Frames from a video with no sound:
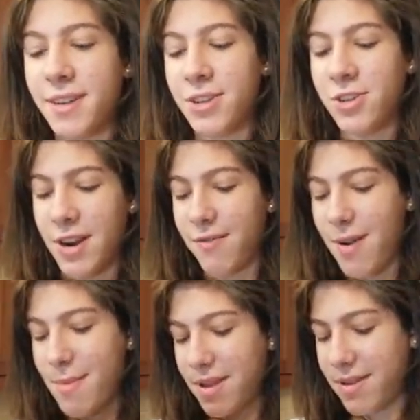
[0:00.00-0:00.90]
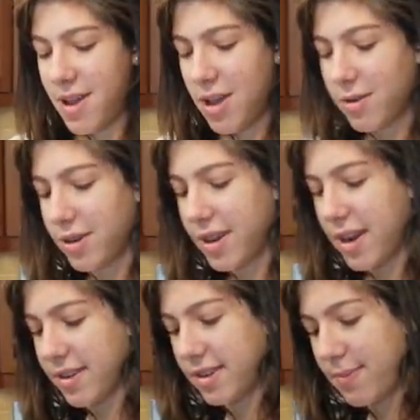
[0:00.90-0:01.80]
to drink from, and we're going
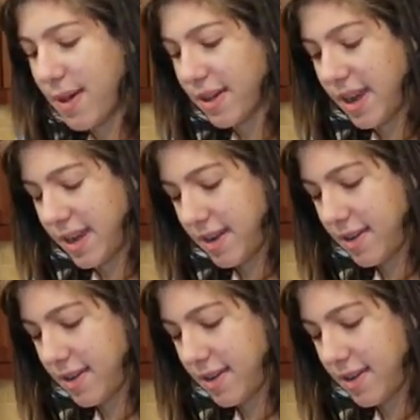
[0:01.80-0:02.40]
to spill it